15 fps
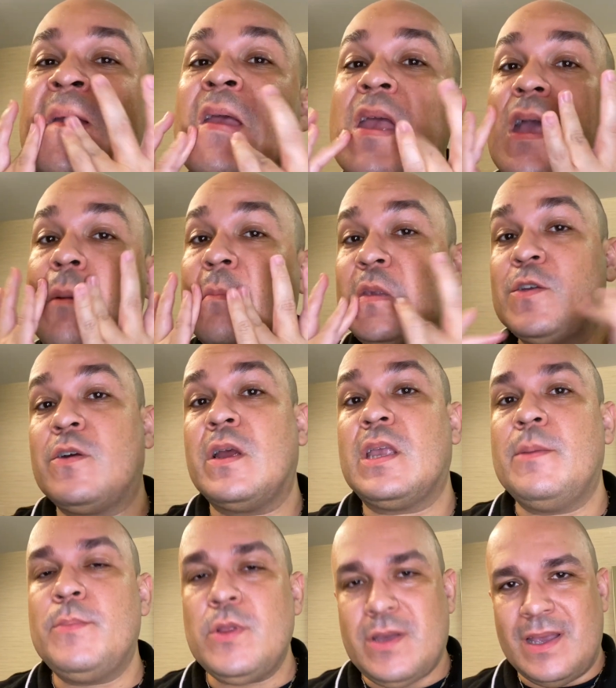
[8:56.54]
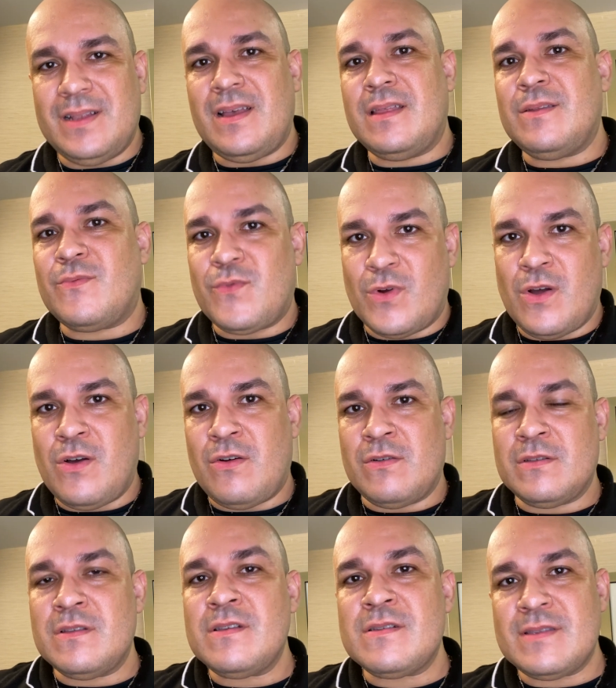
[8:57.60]
I'm sorry, I keep looking at the
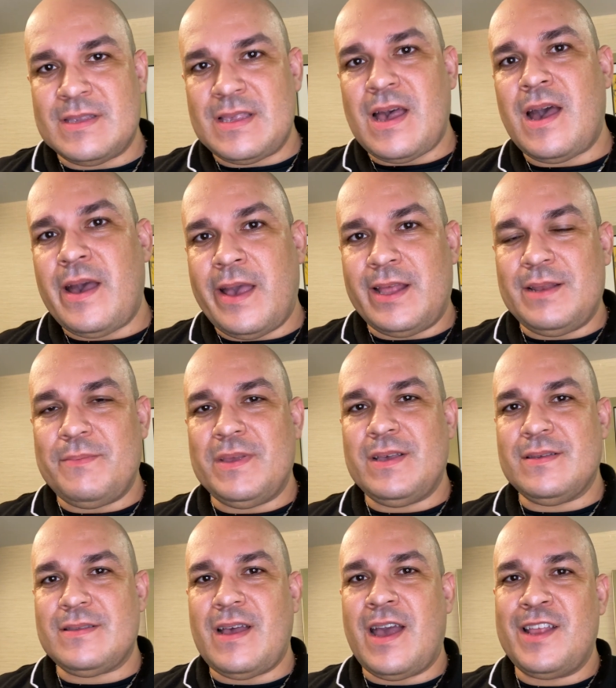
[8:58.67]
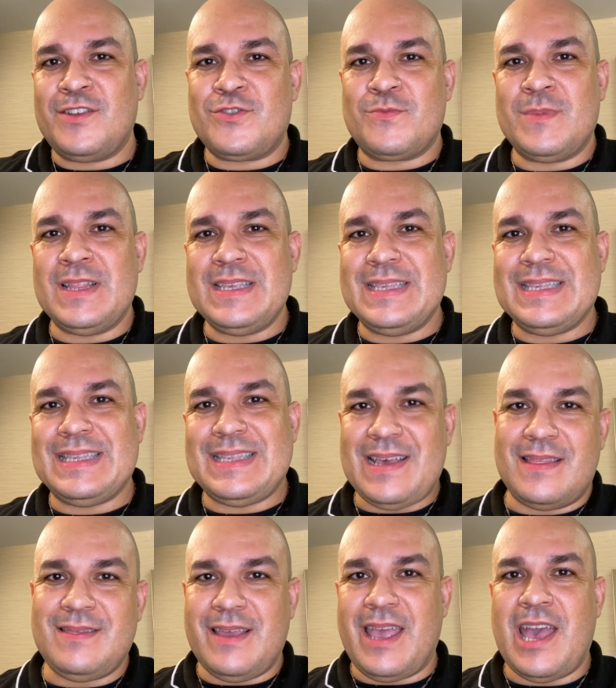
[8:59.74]
wrong side because I normally
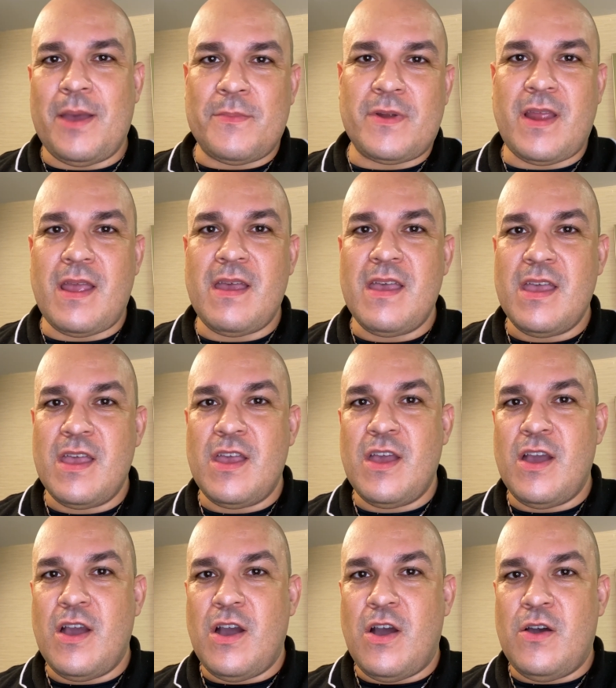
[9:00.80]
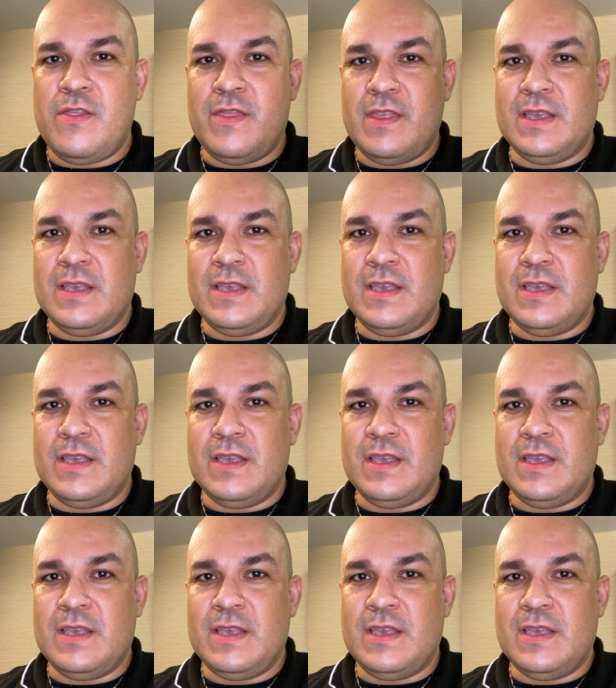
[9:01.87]
set the camera on this